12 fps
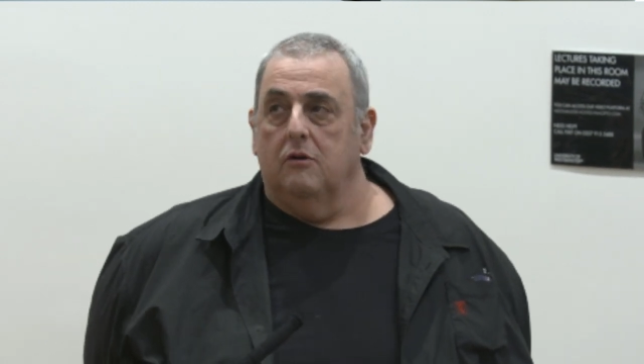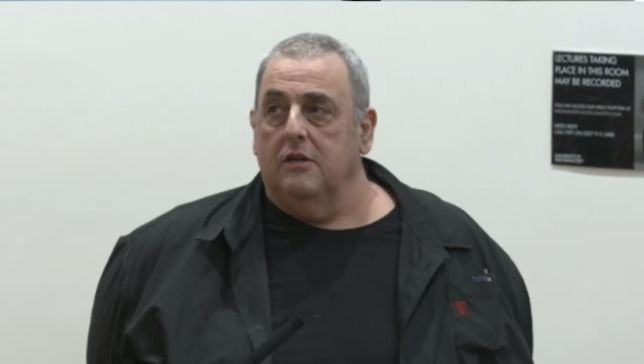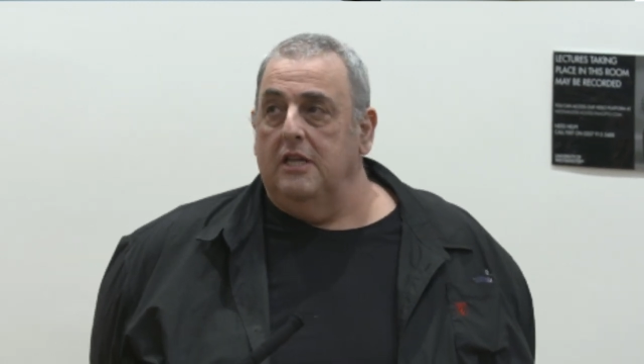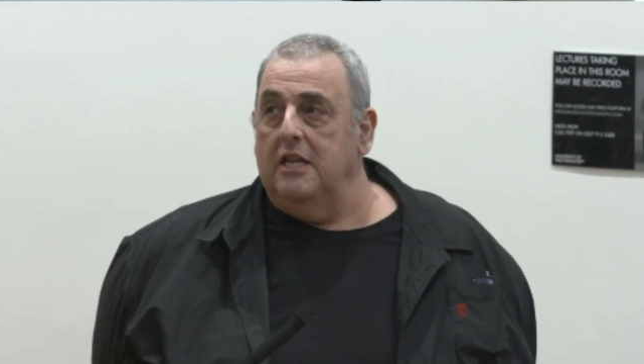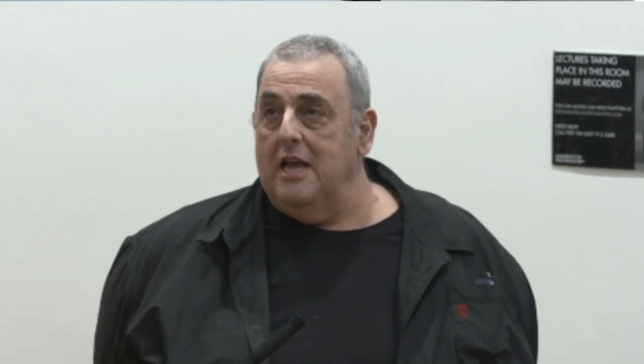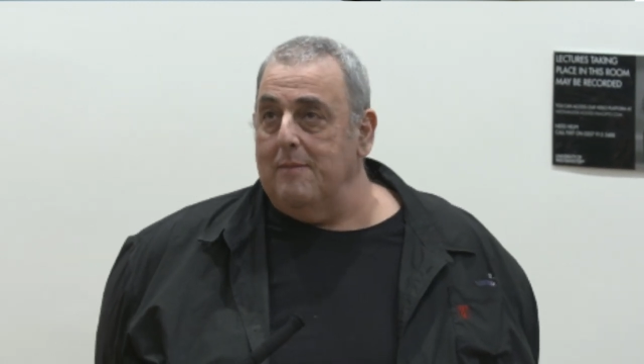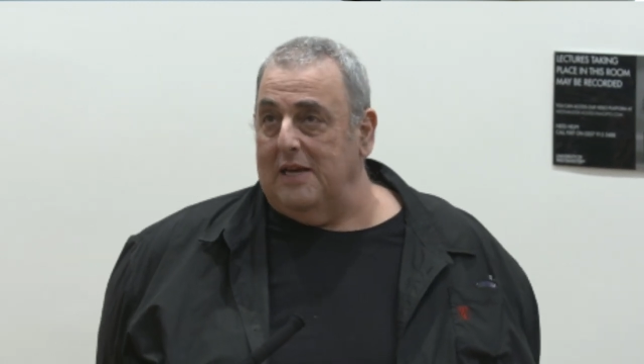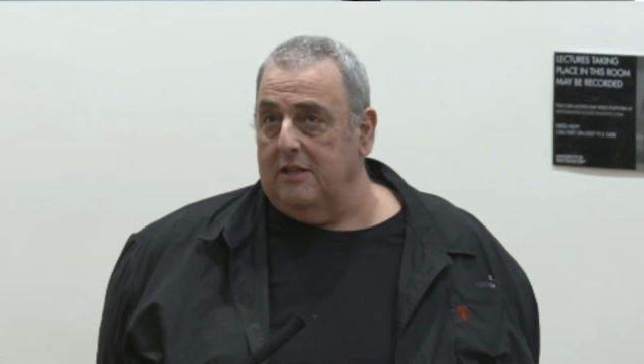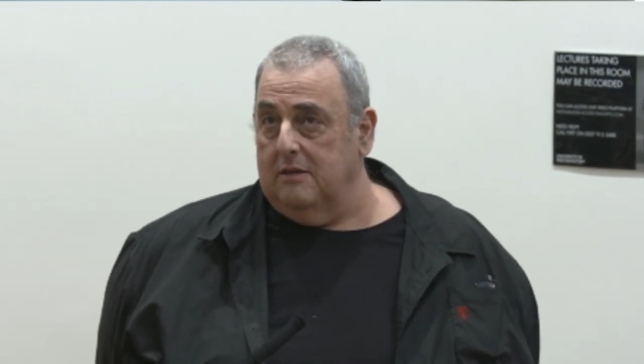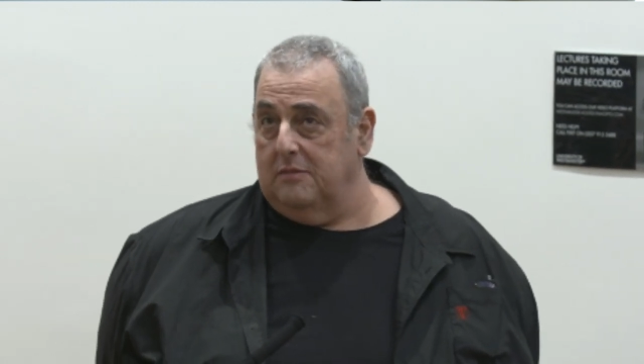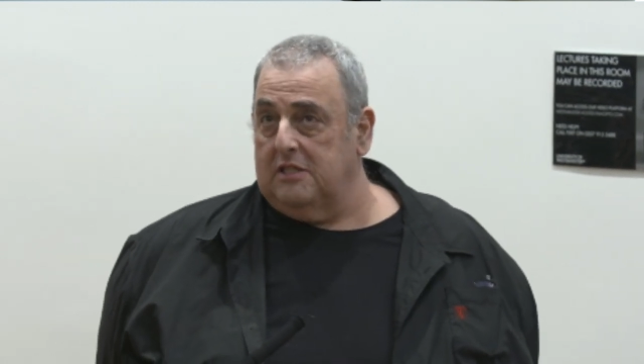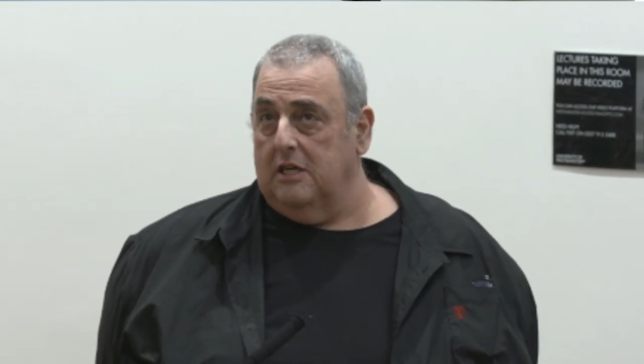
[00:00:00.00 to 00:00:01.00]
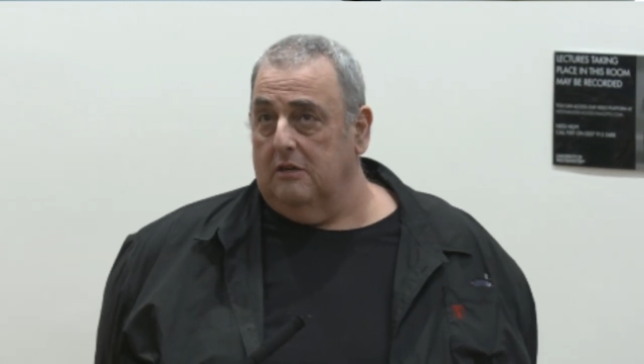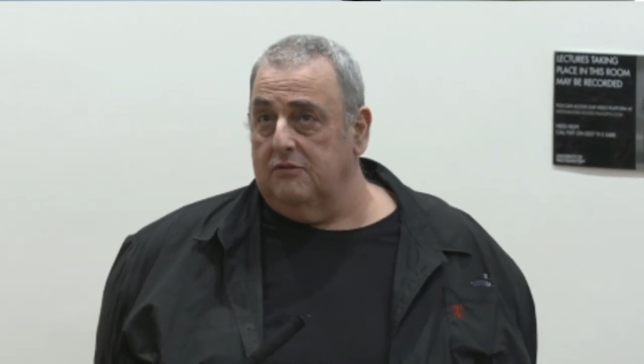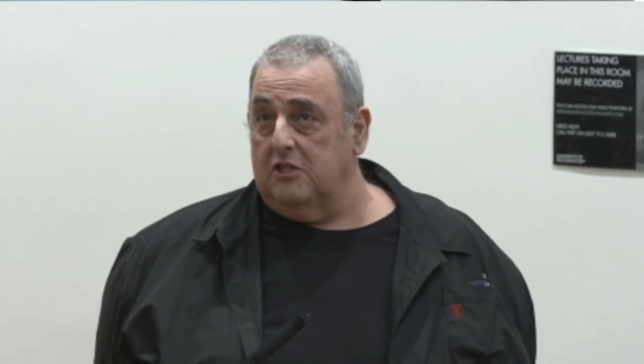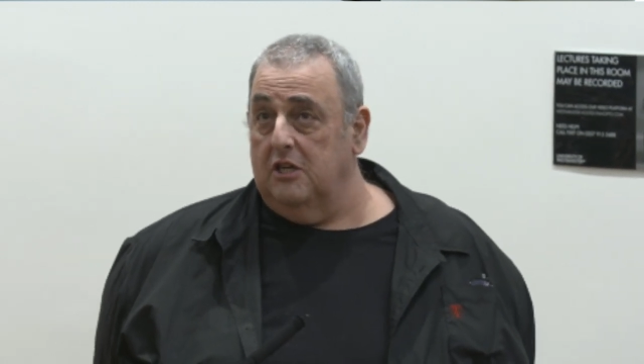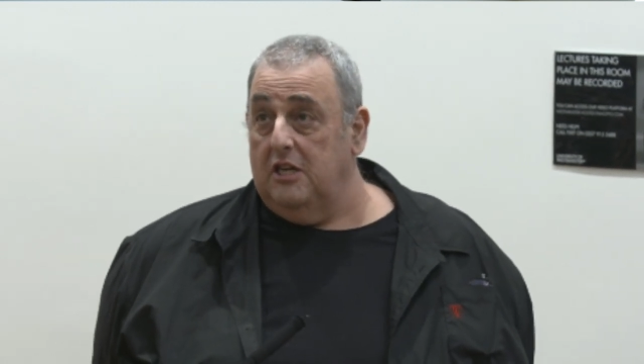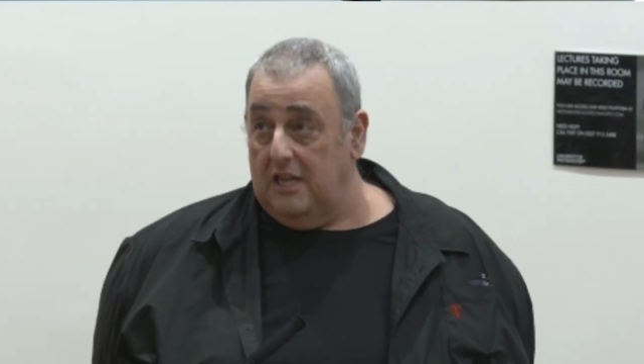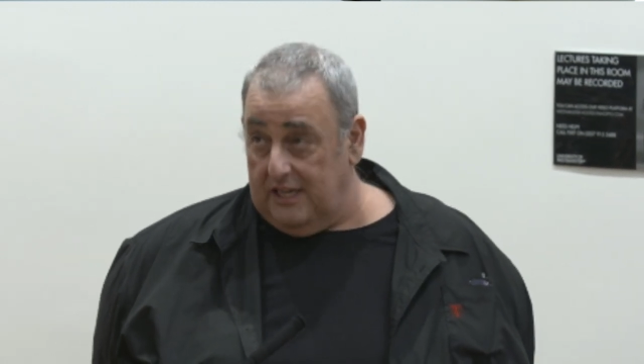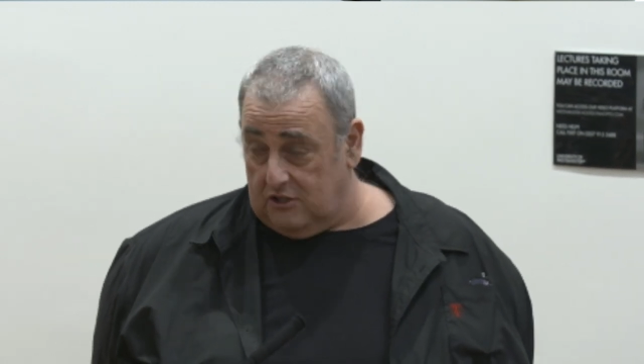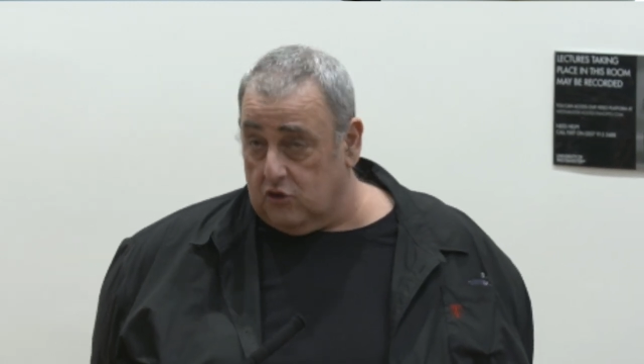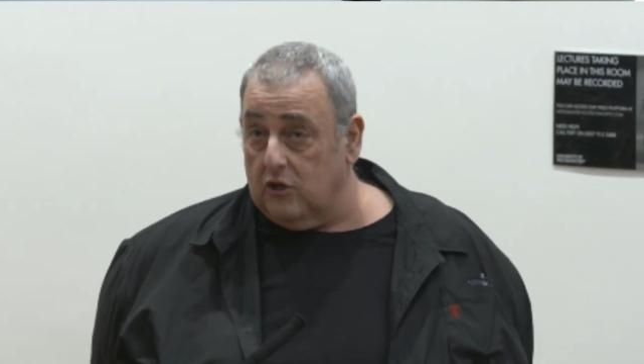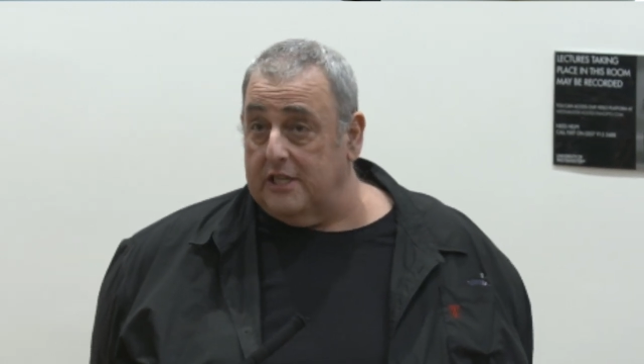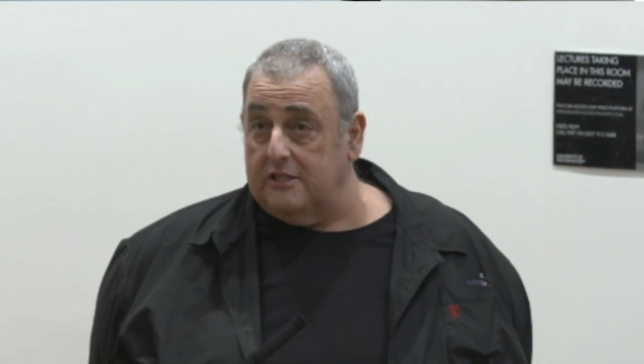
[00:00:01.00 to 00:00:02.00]
limit themselves to
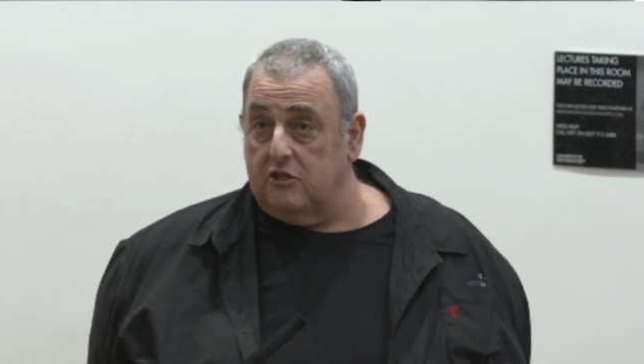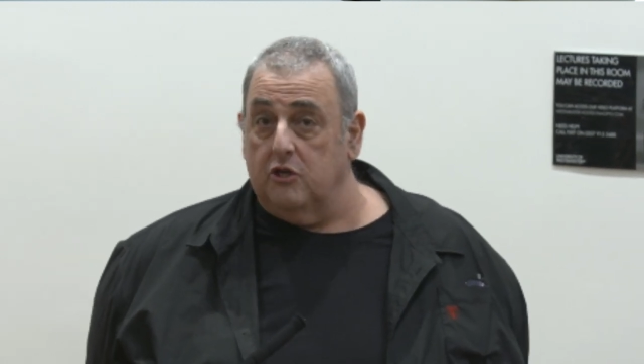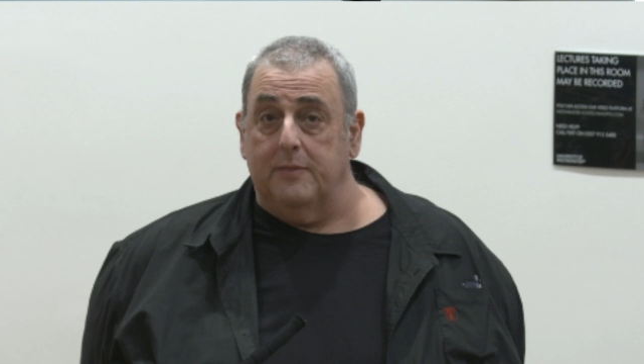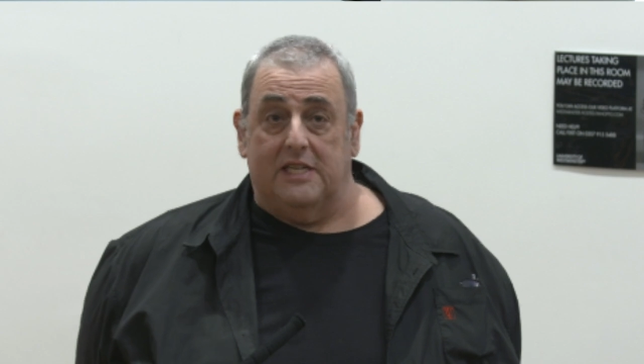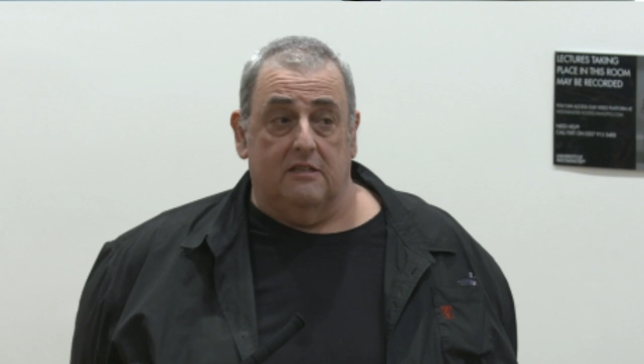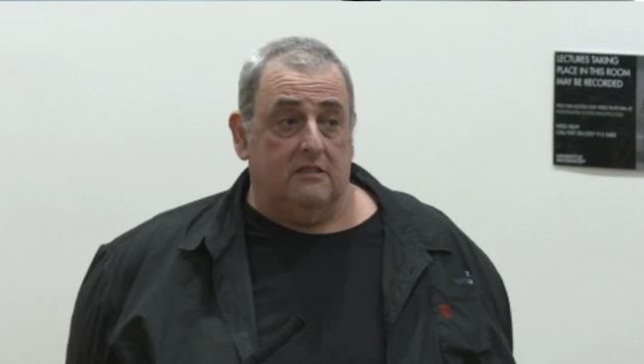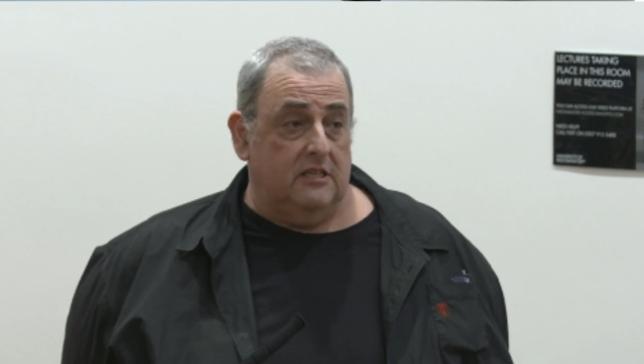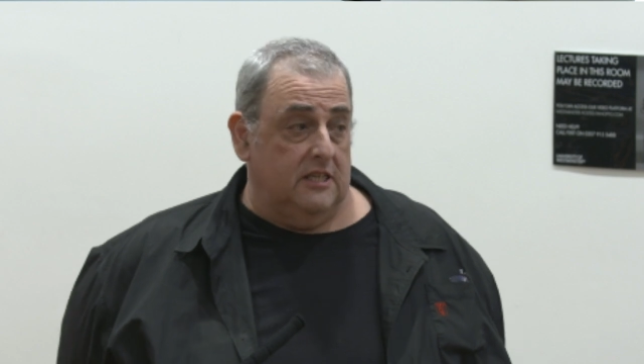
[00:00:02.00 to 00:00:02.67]
literally 2 minutes